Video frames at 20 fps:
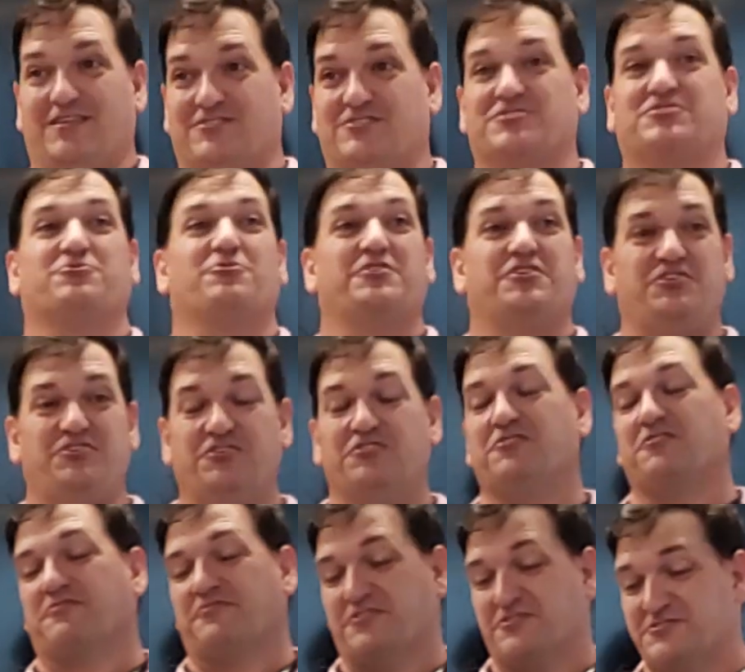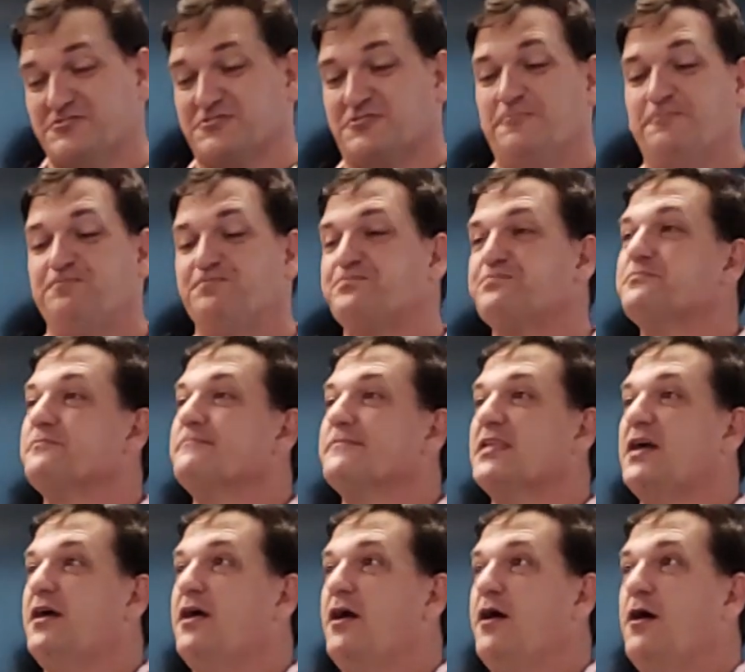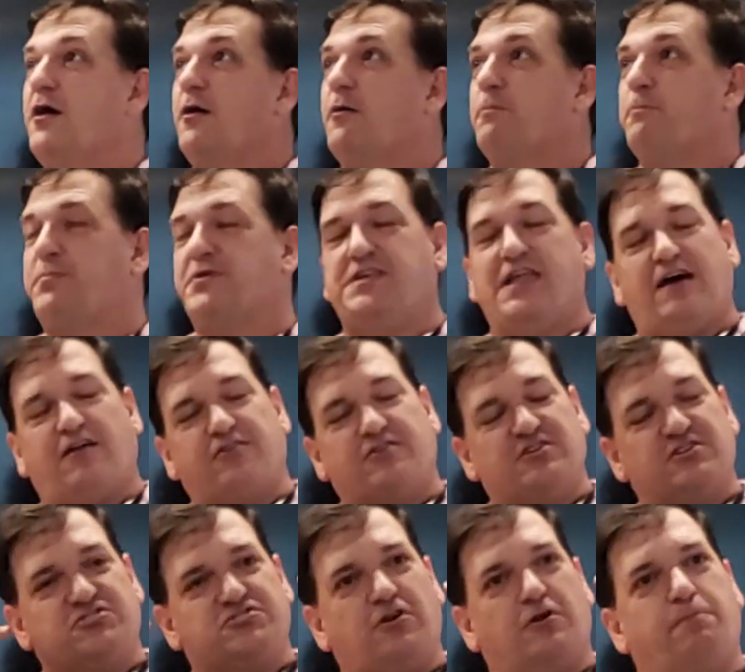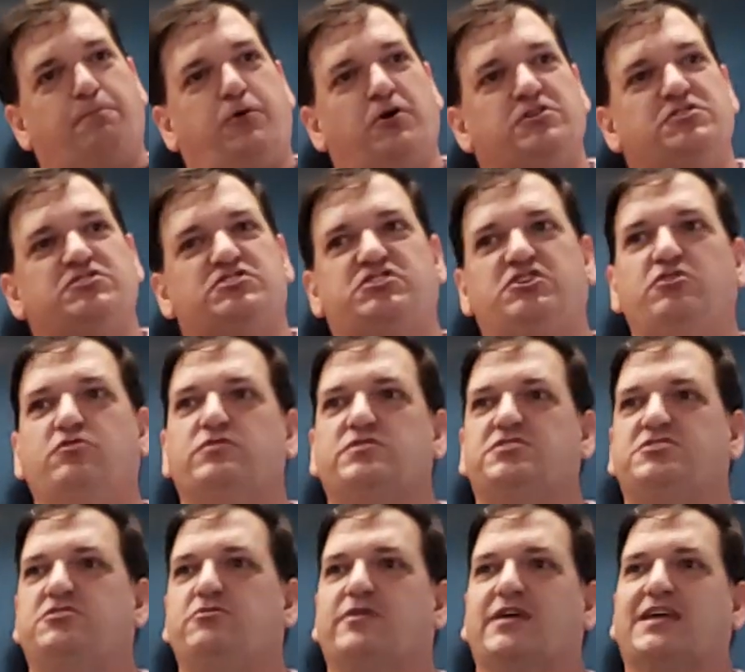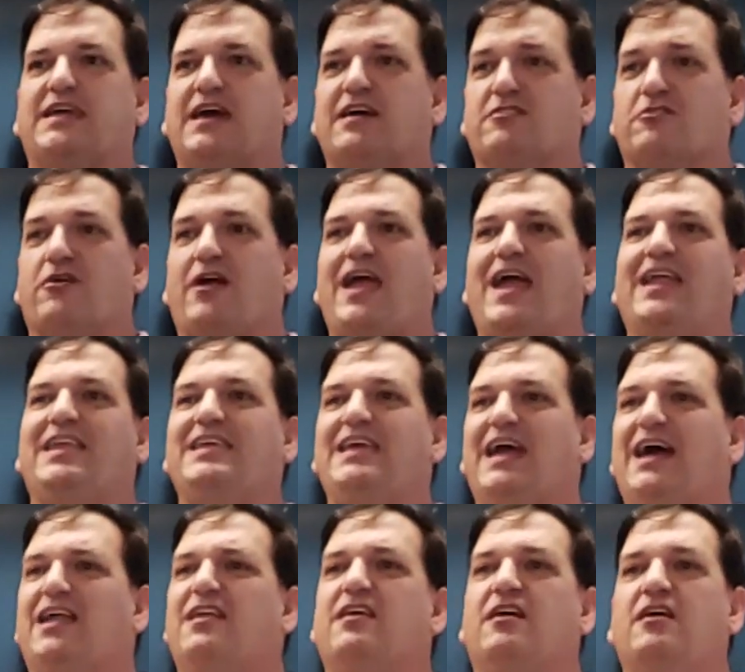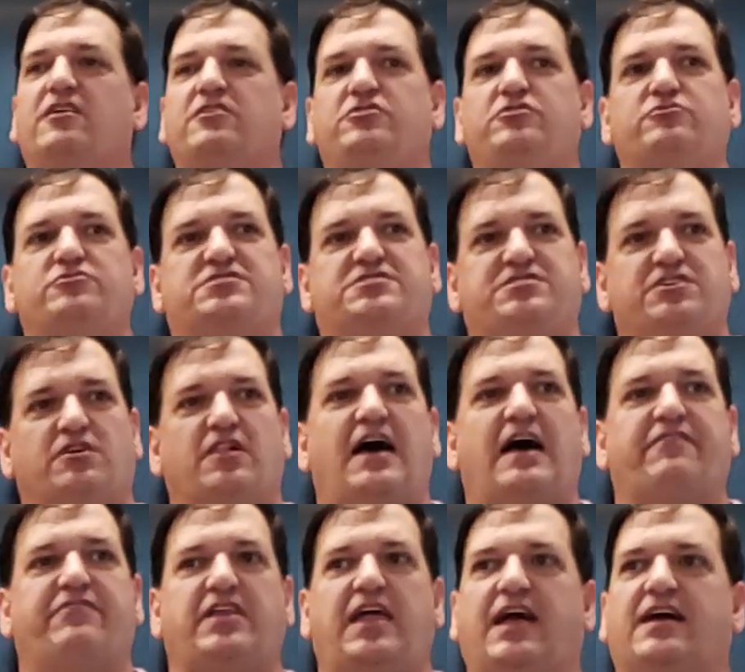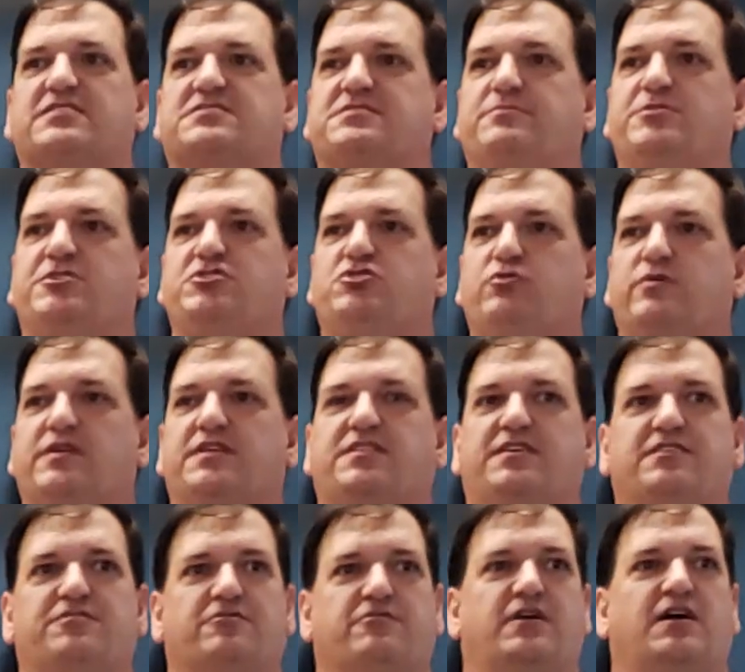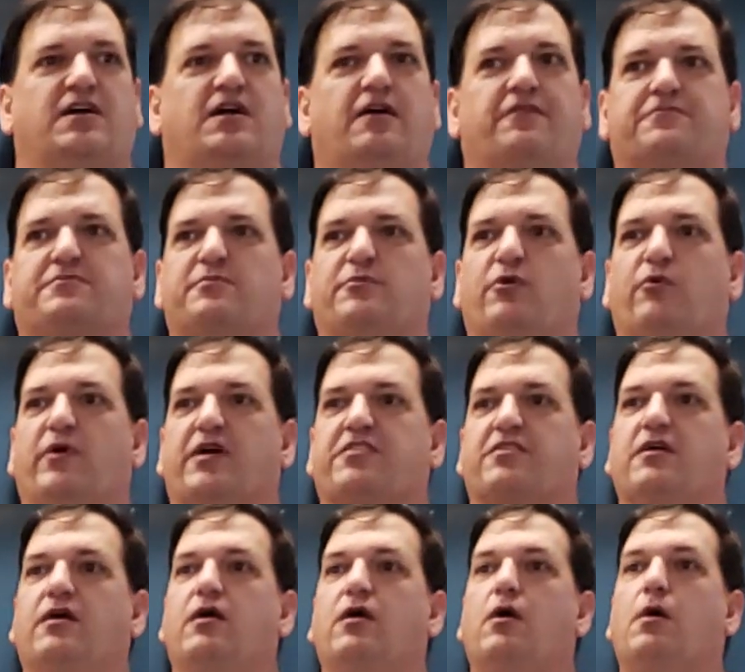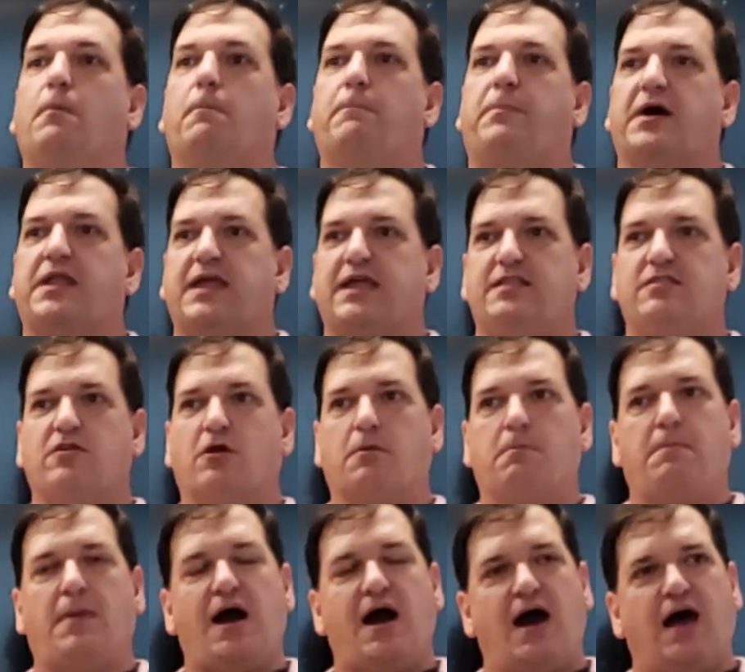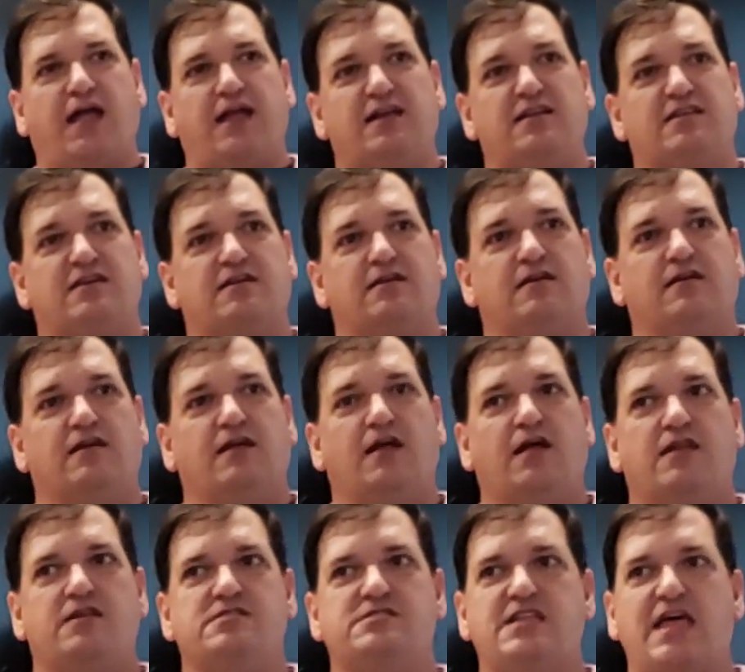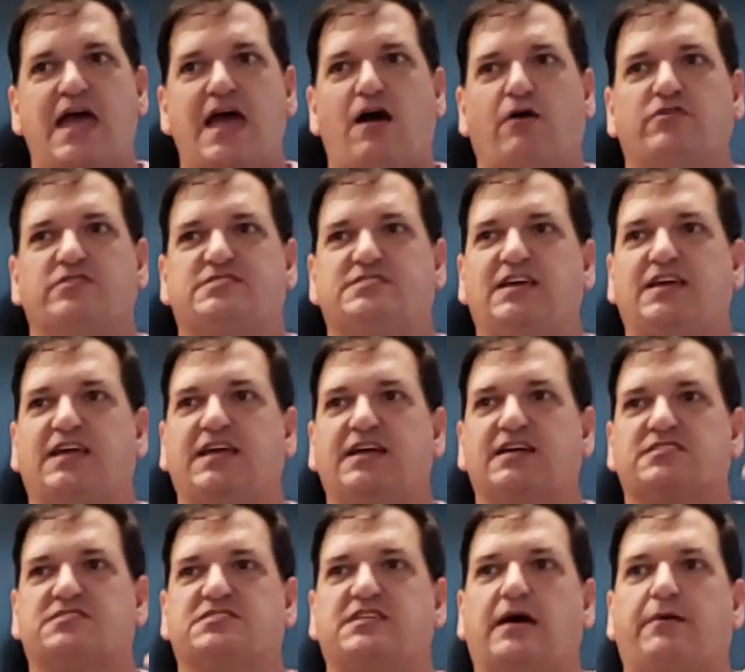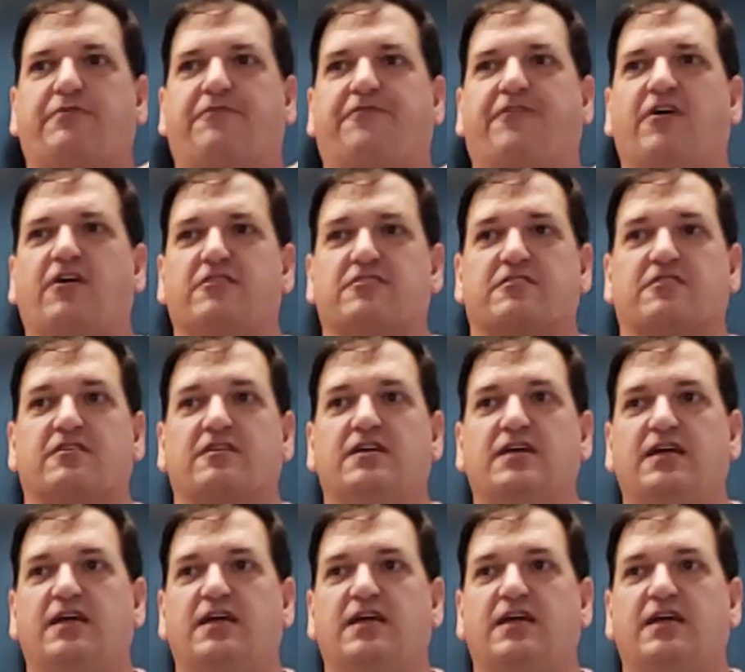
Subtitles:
They're sort of universal. But now they're going to start putting two and two together, and yet you still haven't asked them to do anything they're not comfortable with. But in their mind, now it's taking a step farther.